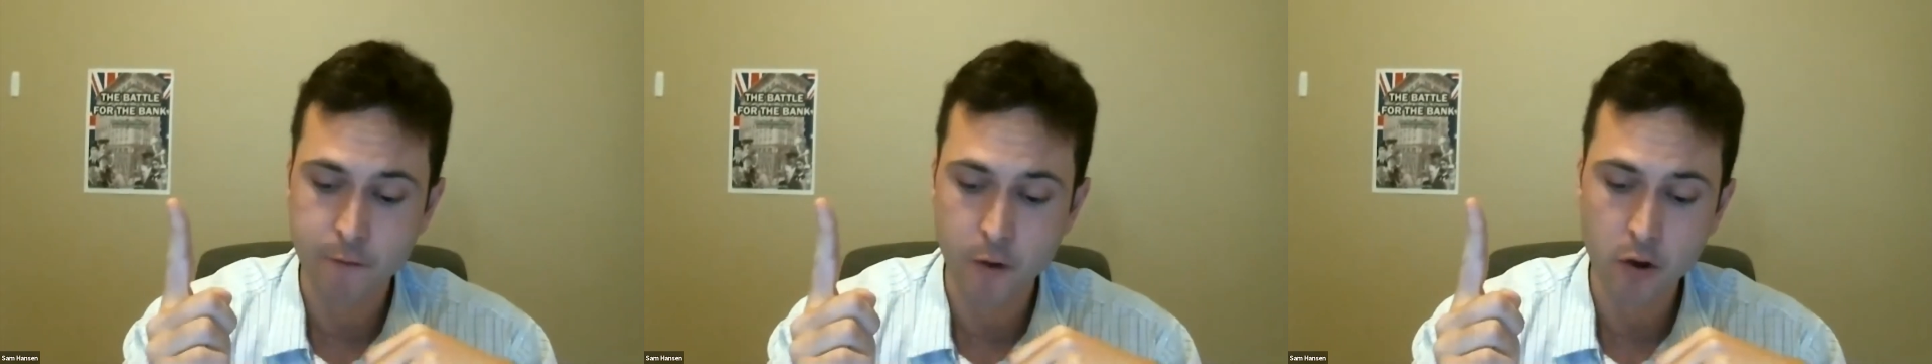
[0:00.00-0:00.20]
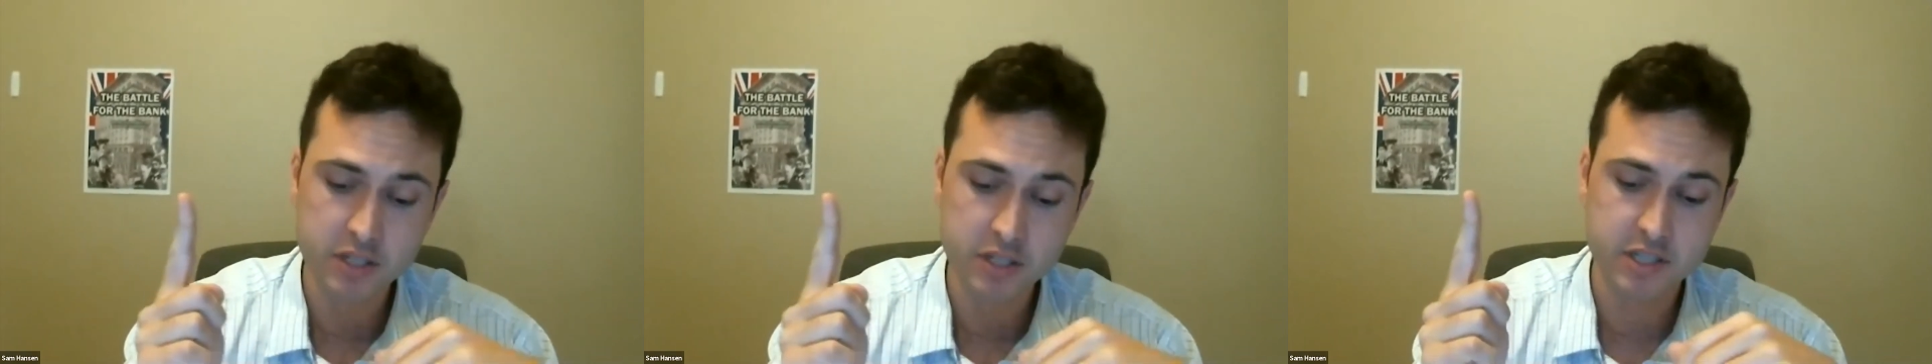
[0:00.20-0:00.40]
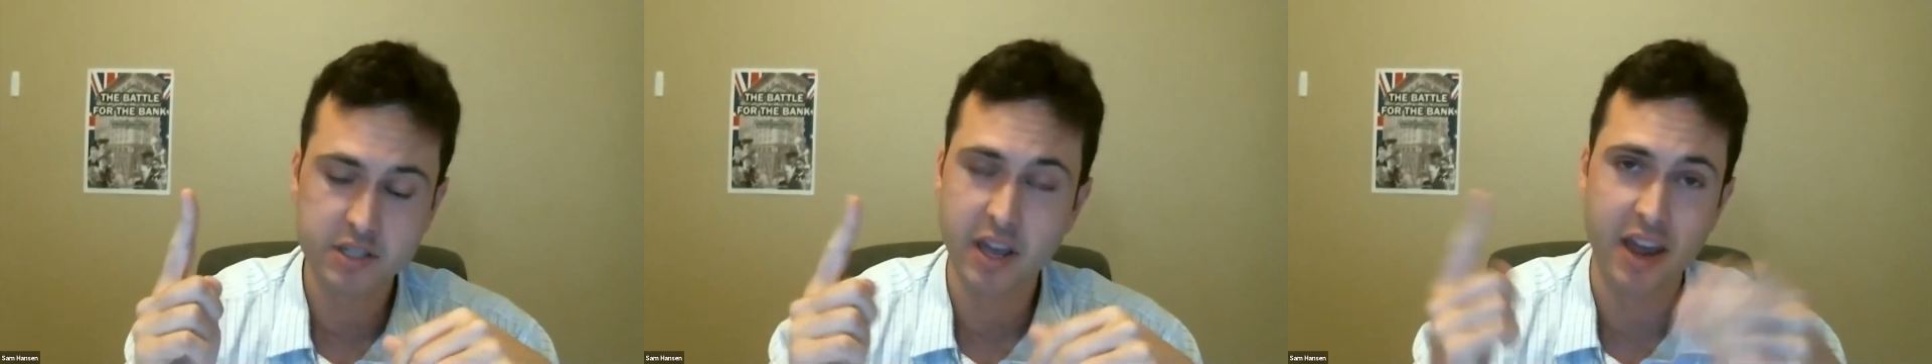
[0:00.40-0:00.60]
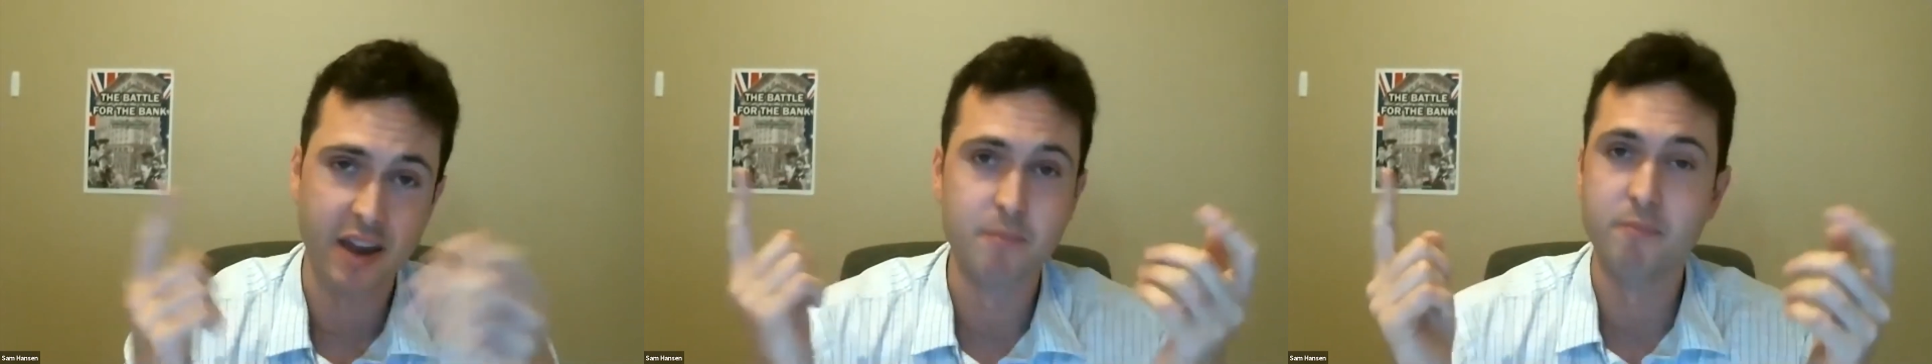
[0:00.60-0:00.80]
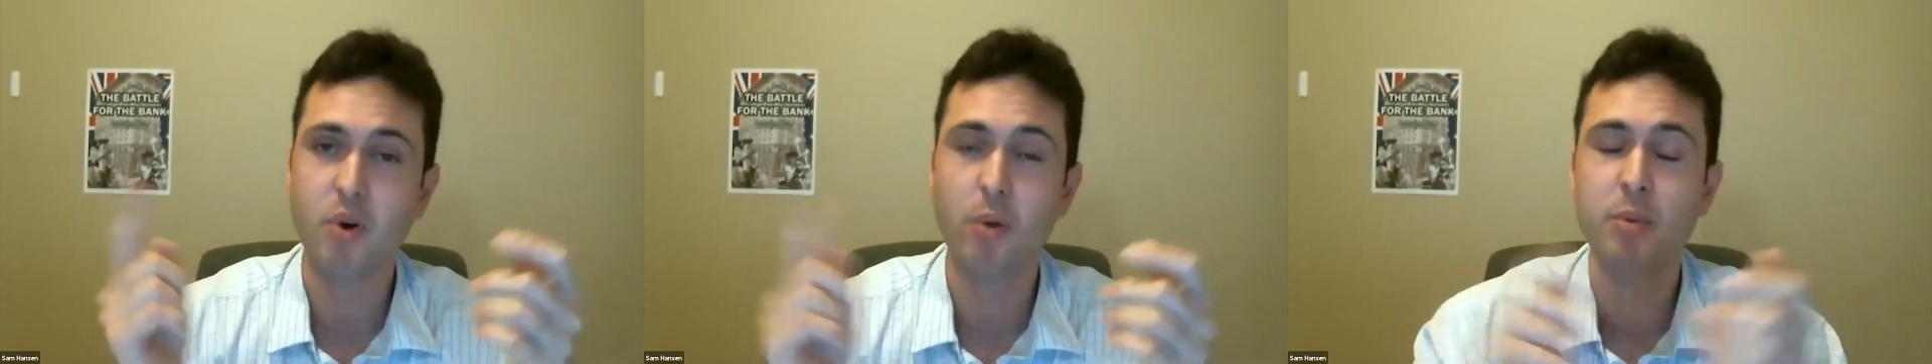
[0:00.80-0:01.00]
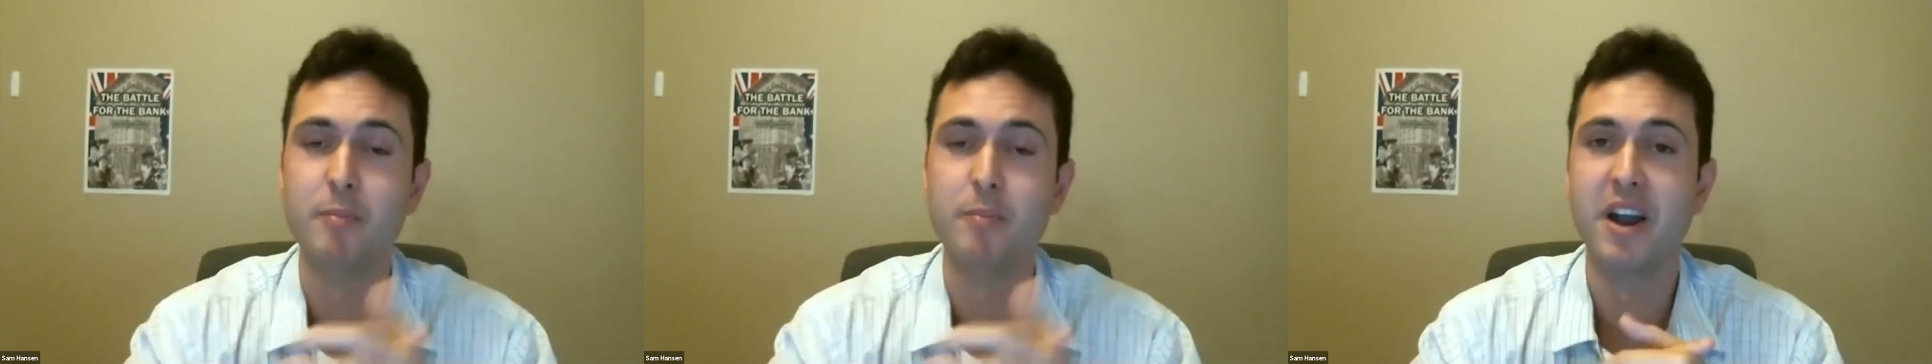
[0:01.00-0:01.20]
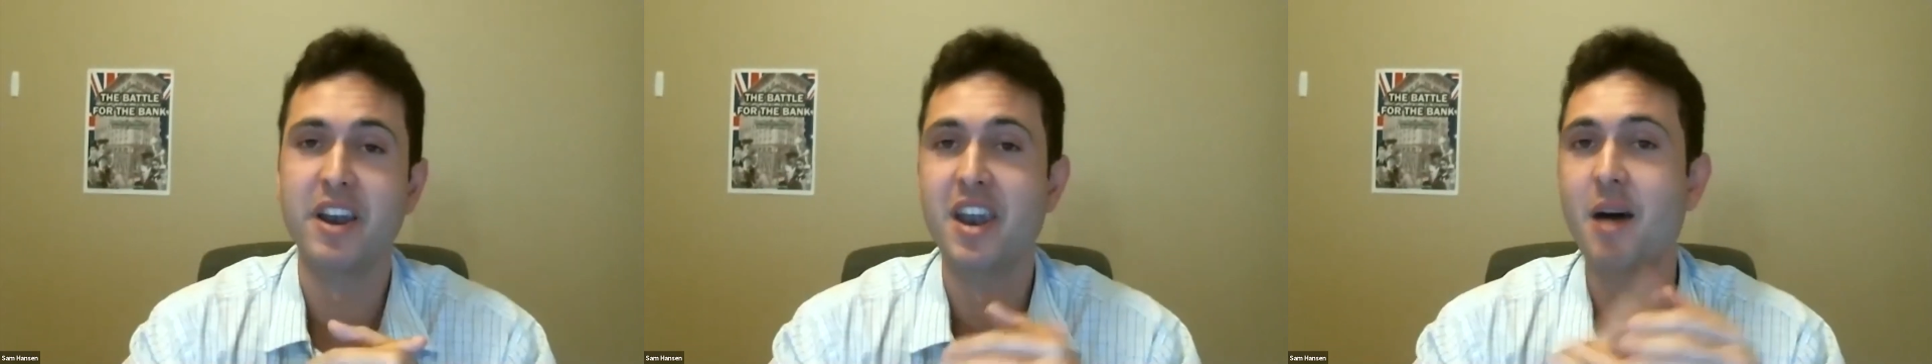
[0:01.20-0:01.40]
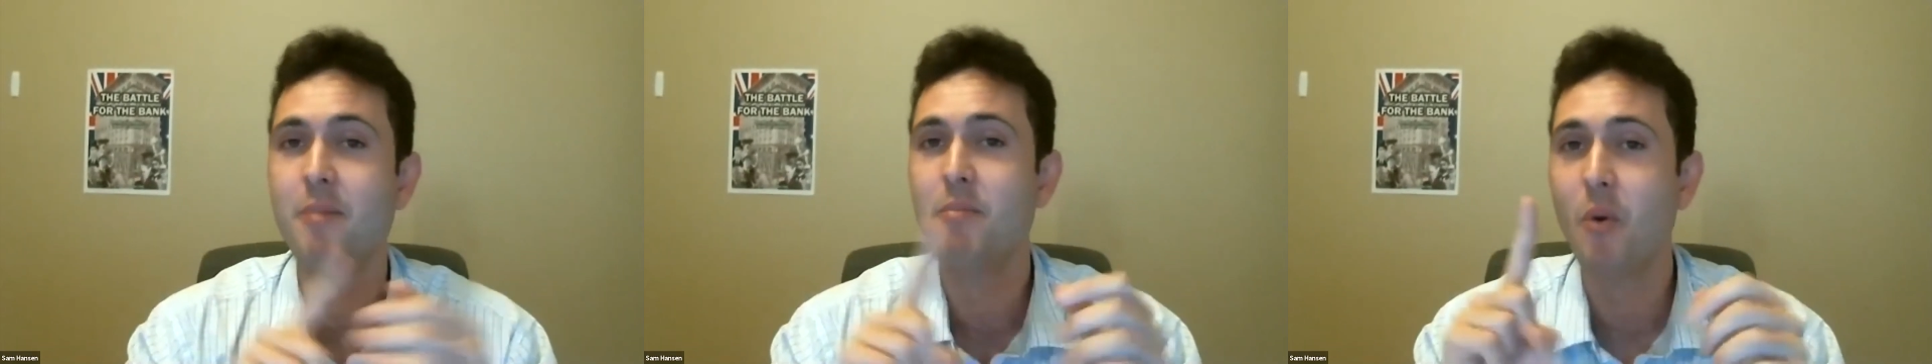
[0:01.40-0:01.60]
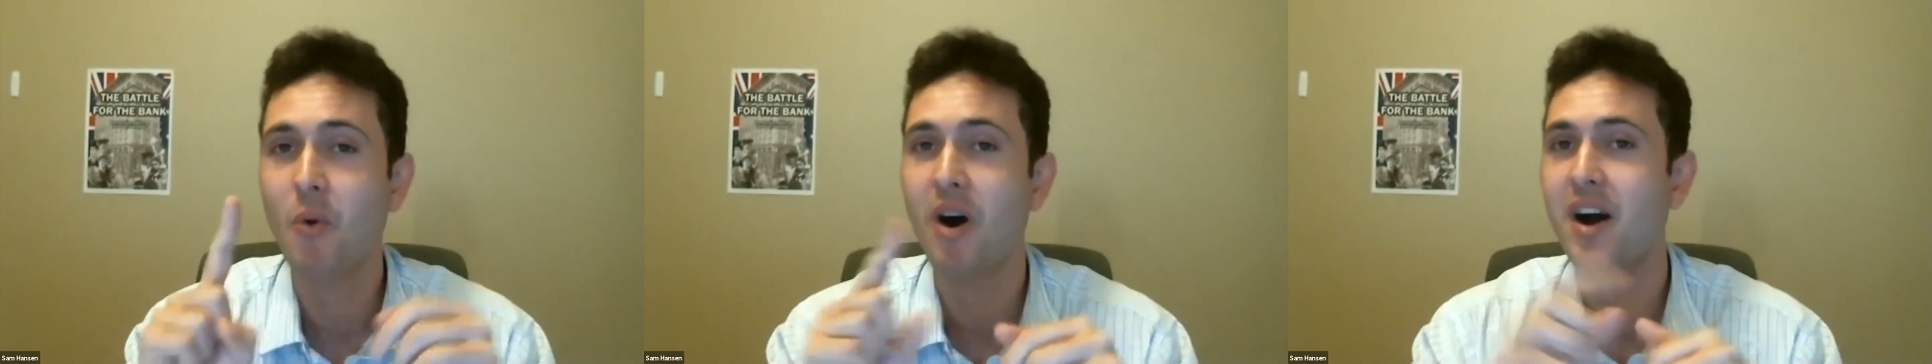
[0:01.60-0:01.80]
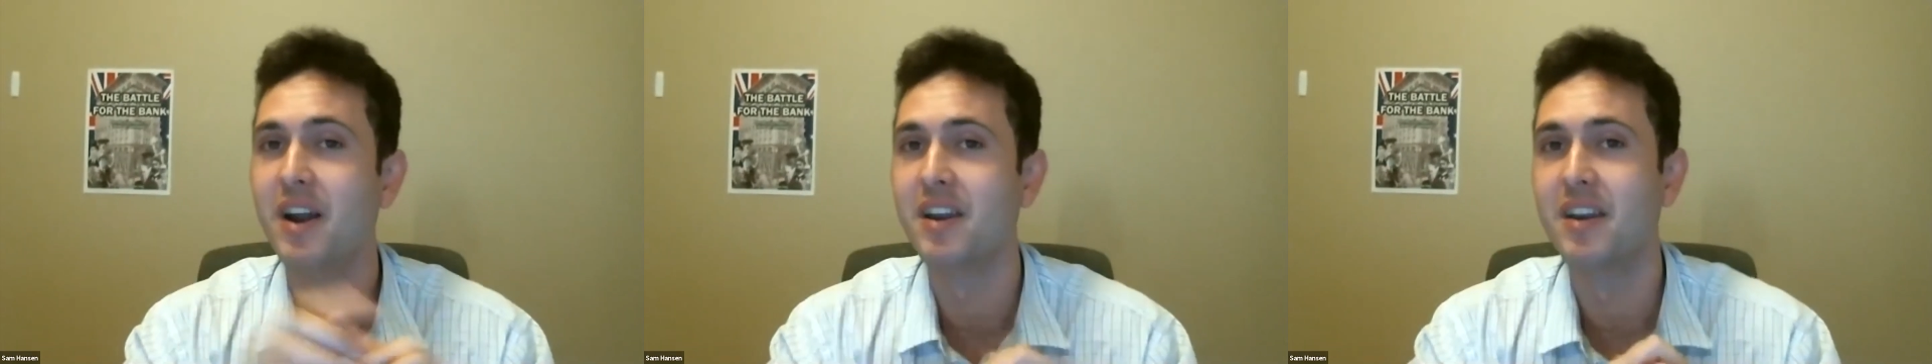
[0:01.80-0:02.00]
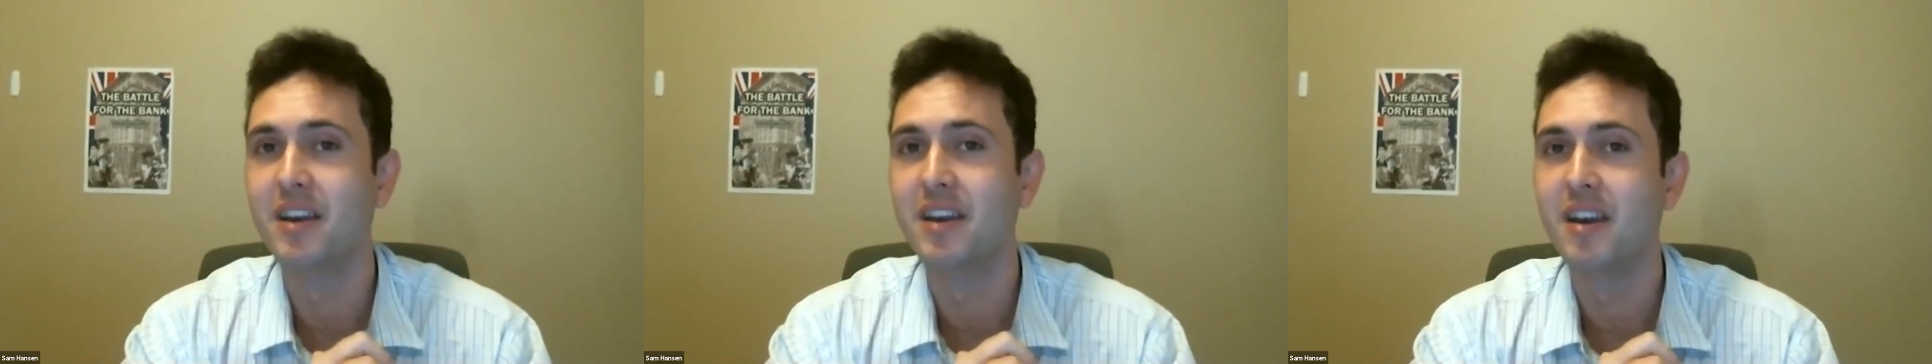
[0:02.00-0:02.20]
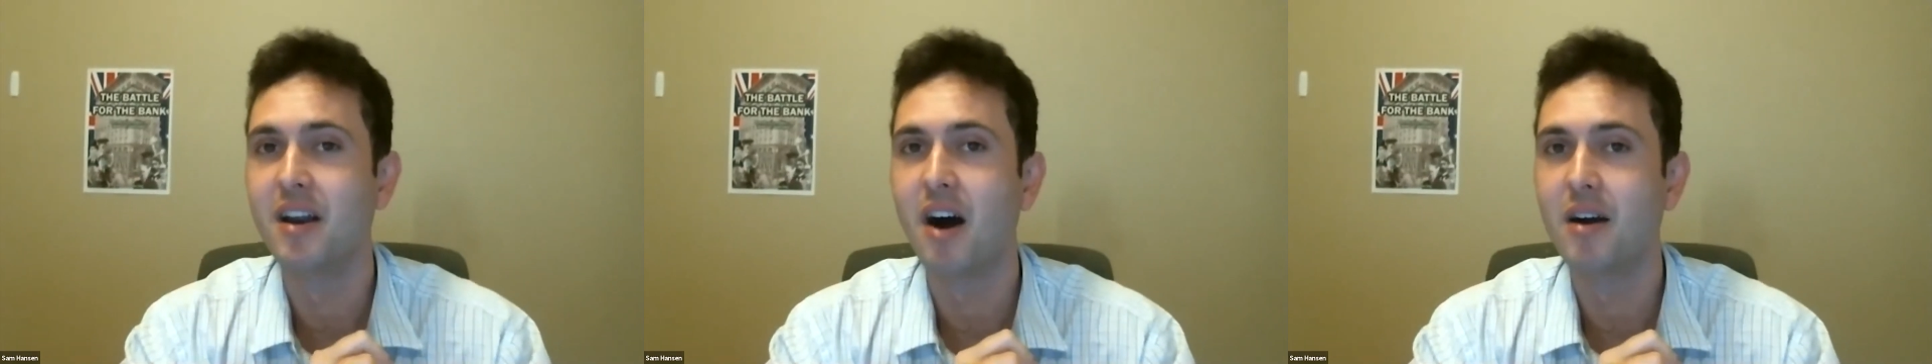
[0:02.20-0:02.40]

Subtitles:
first and probably my number one